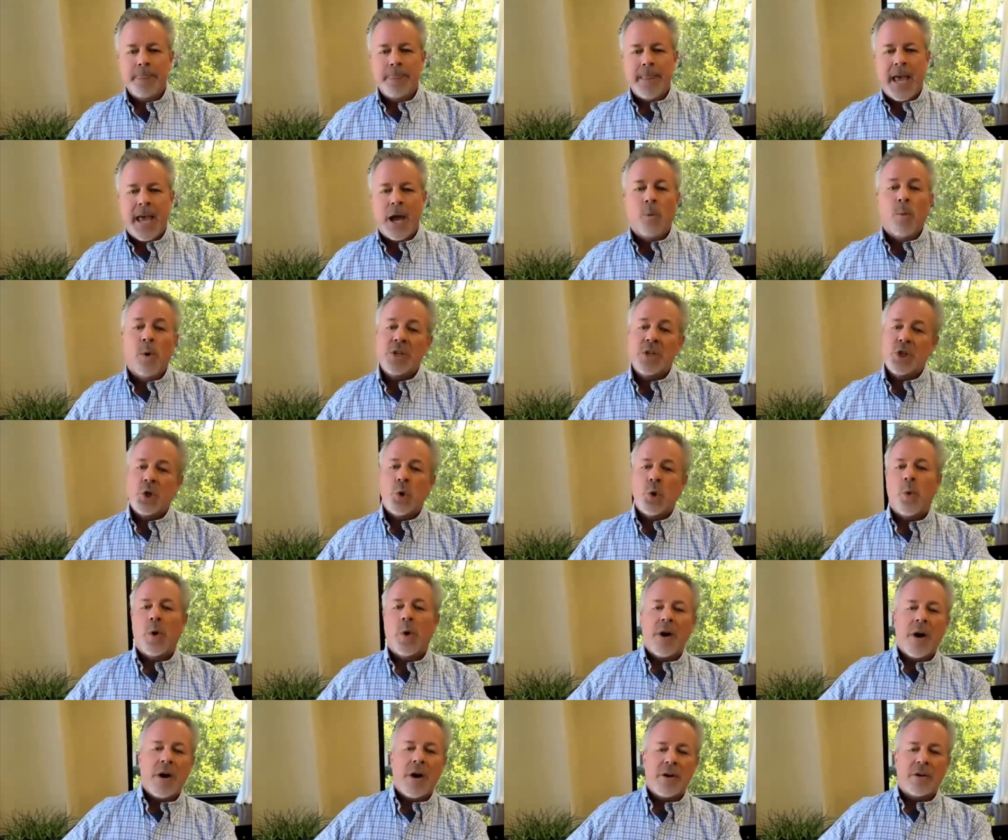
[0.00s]
and what's
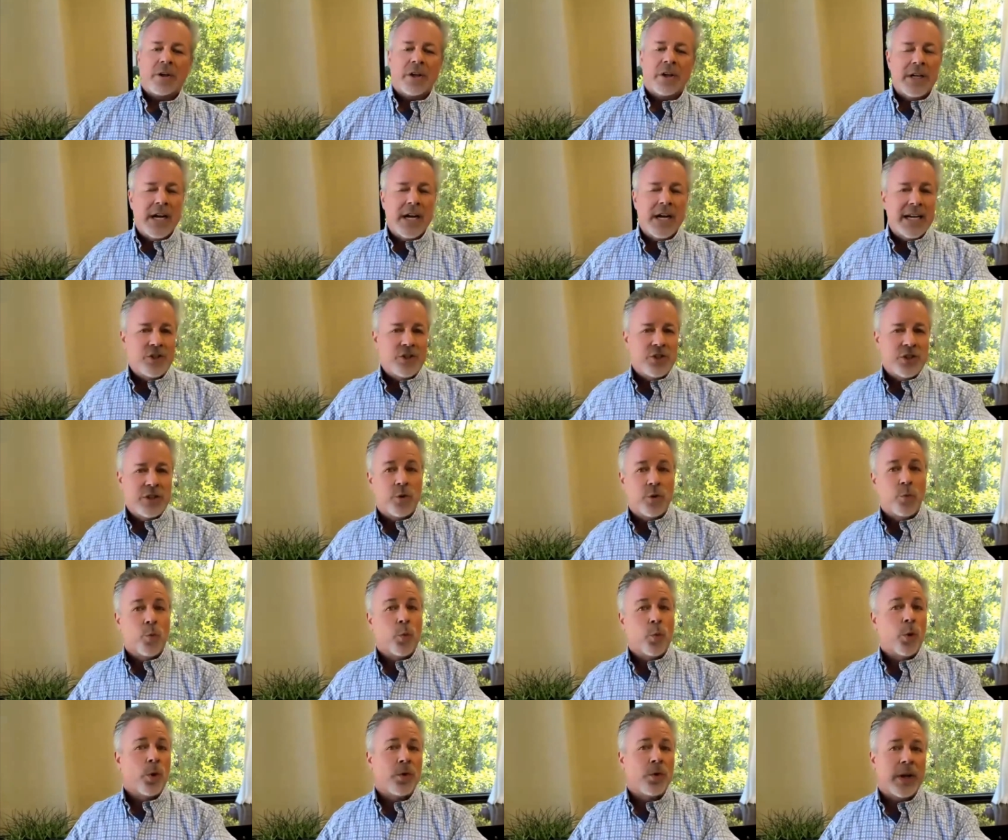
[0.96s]
going on in our nation and
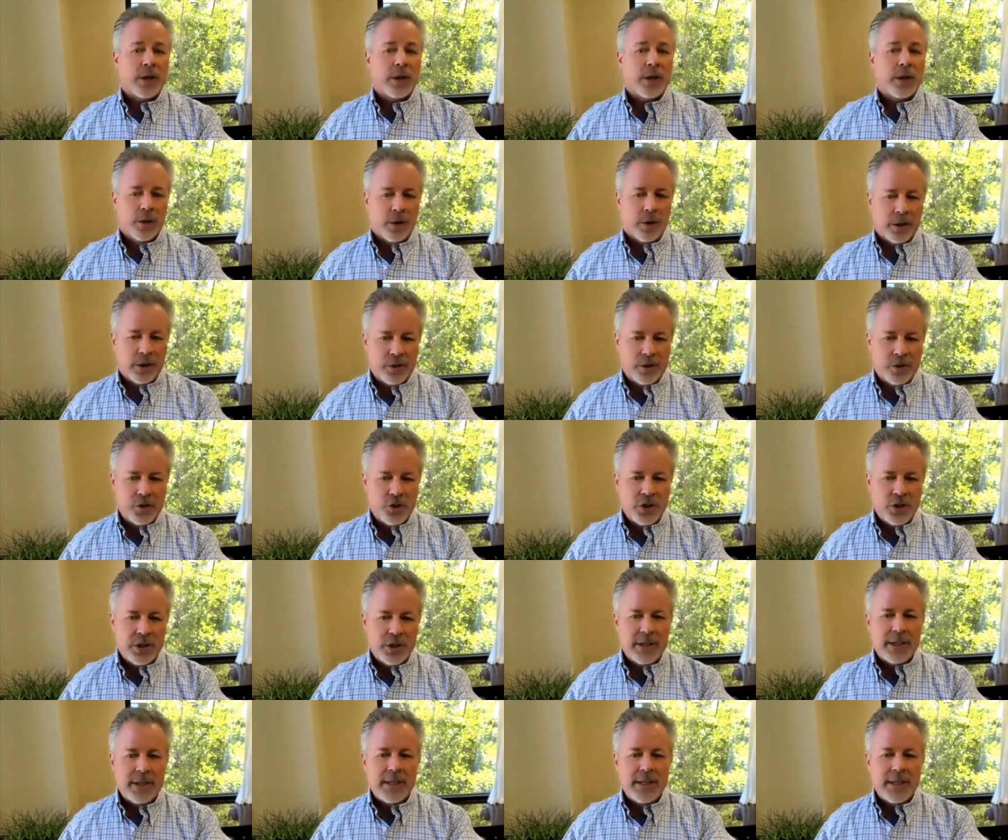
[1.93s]
world at large.
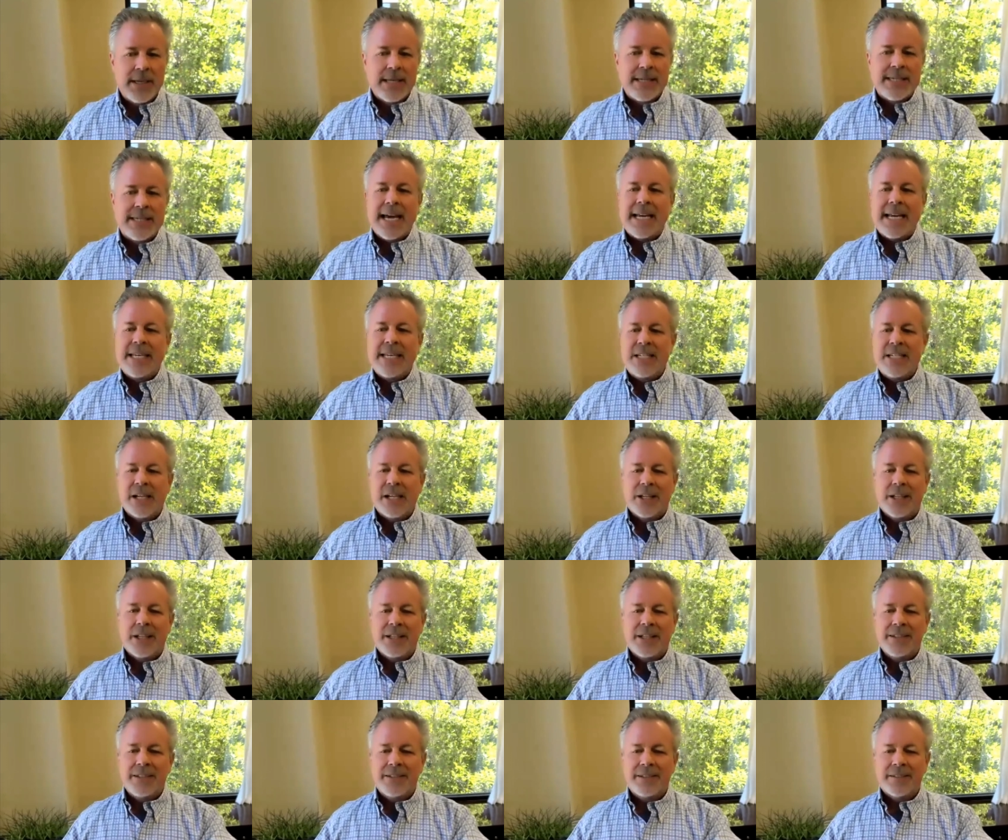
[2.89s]

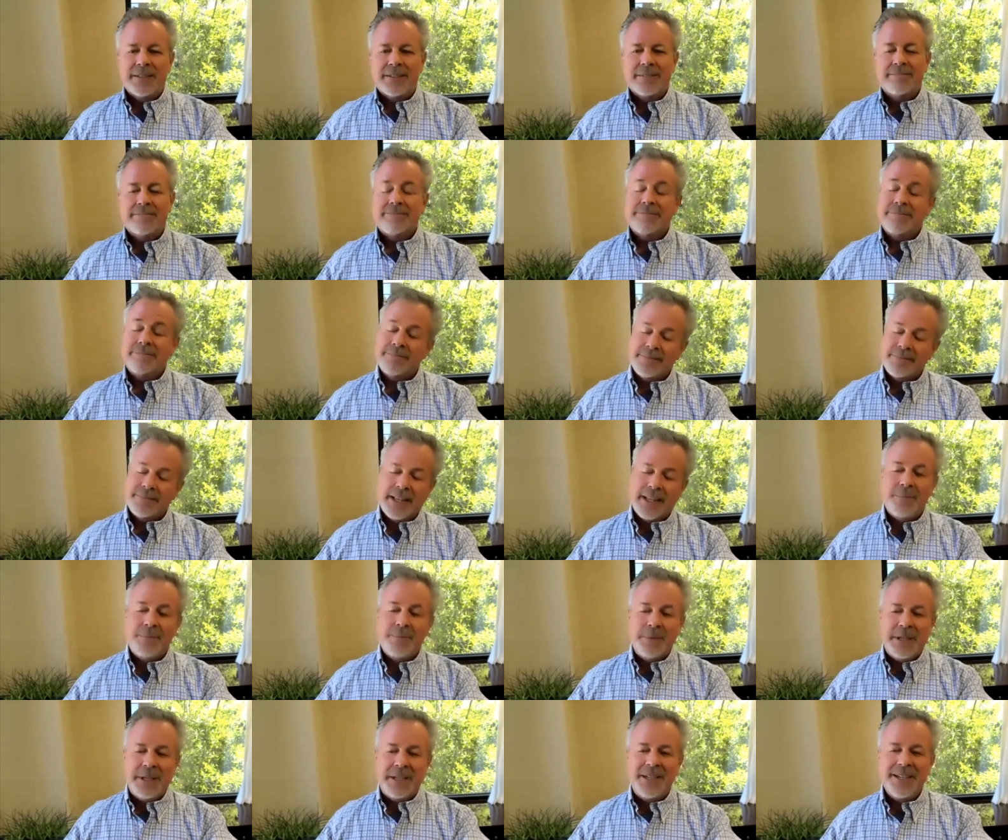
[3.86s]
Daniella, like
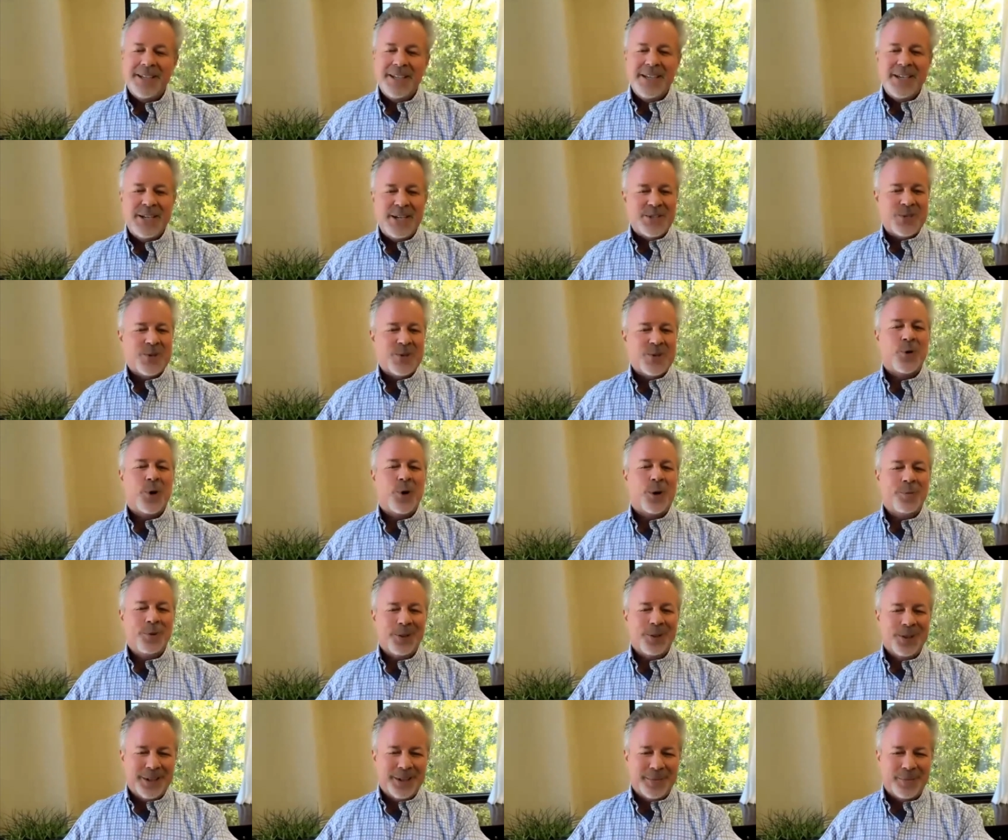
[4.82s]
me, is a
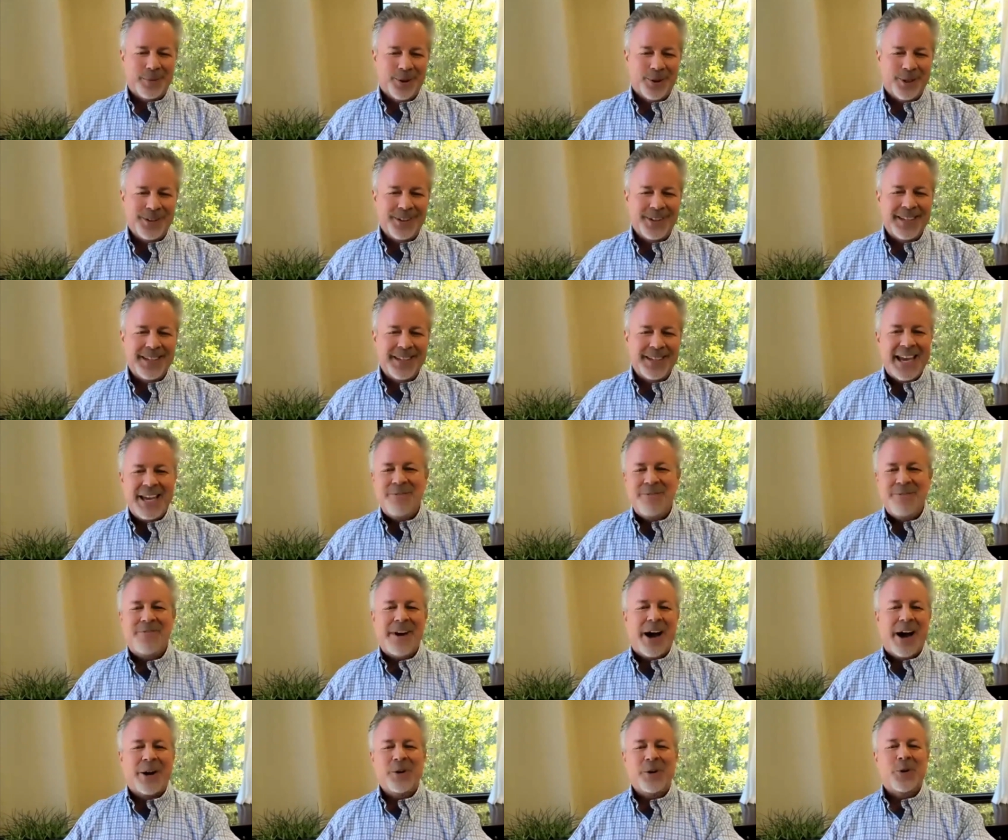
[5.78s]
former liberal and
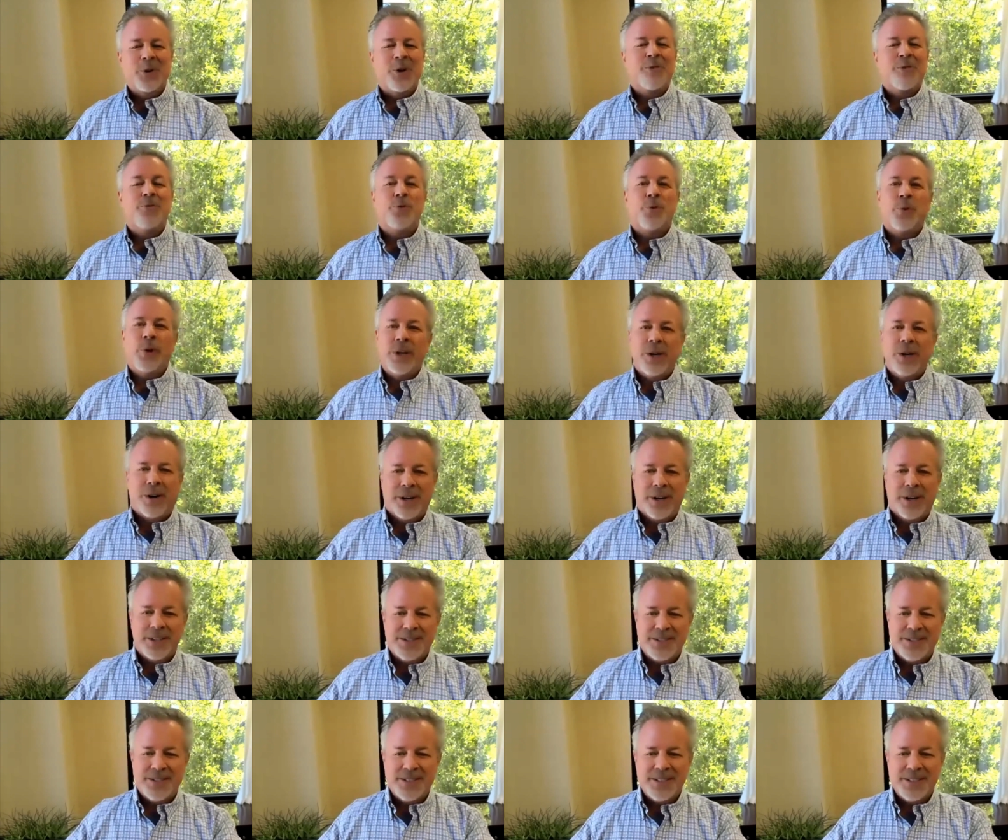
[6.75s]
founder of Free
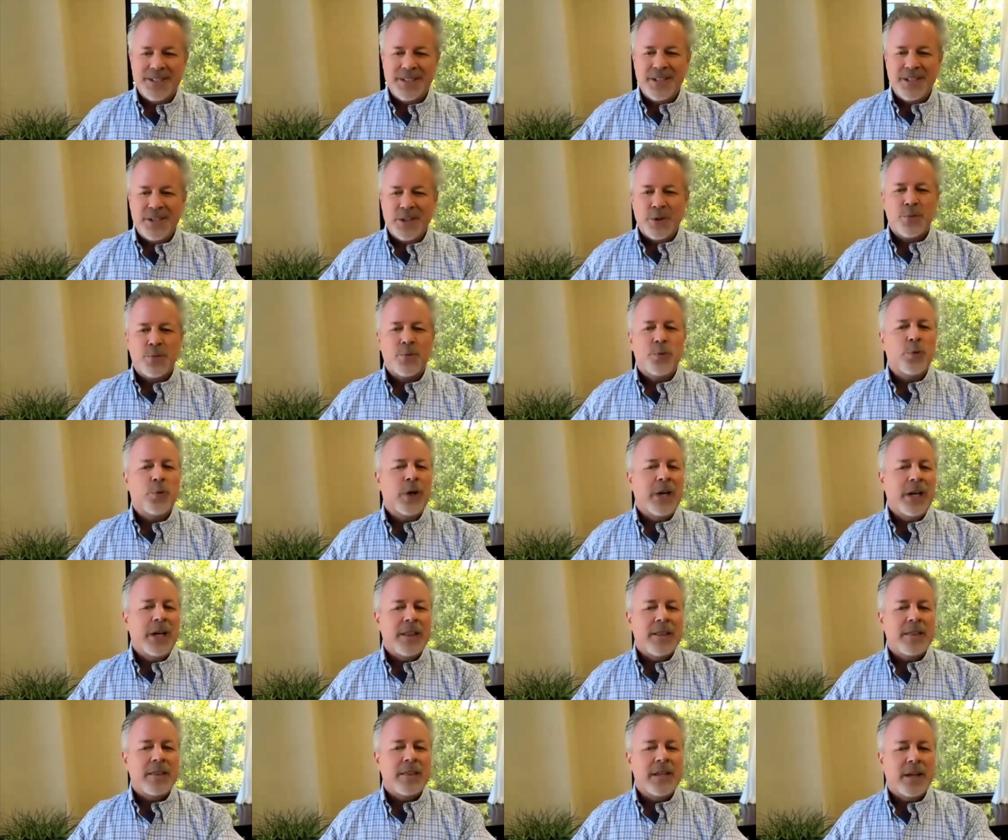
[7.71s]
Arts, the free
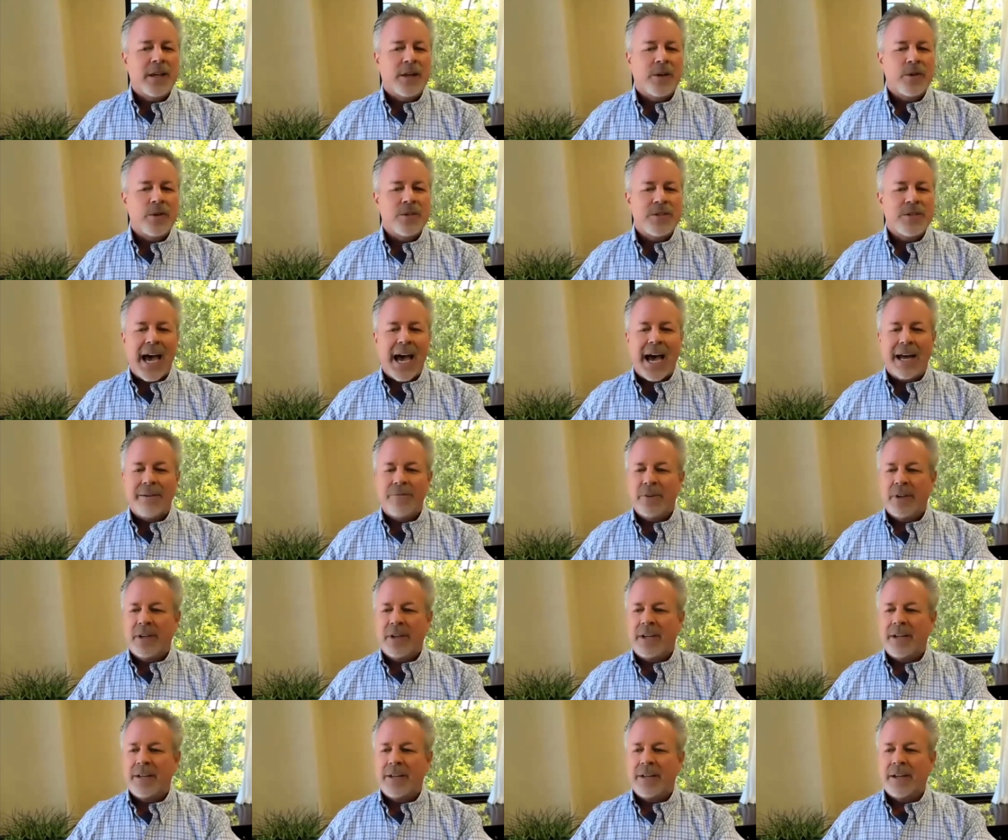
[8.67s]
thinkers
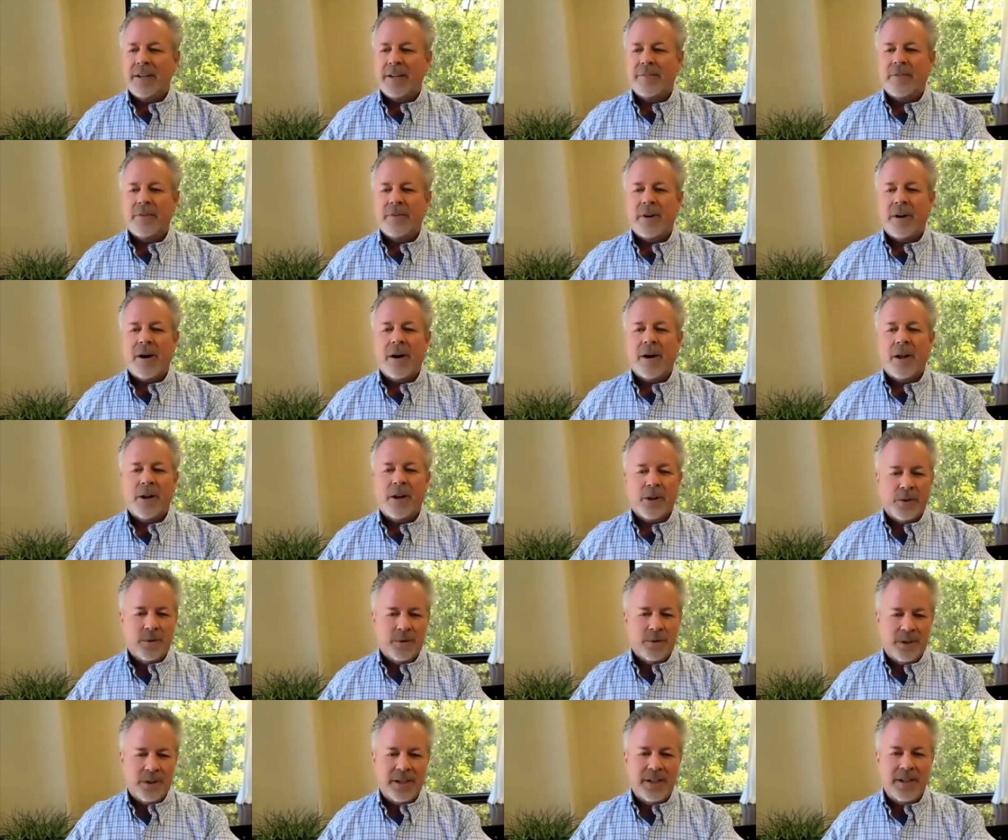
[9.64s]
advocate of
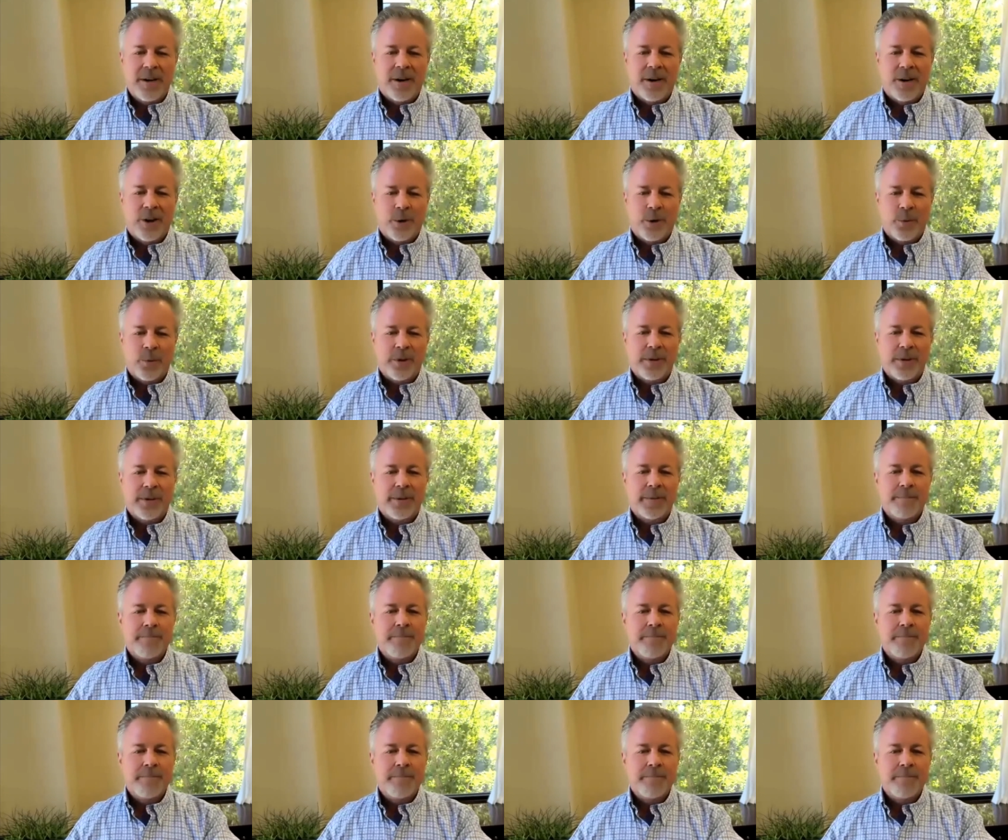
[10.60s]
Hollywood in Hollywood.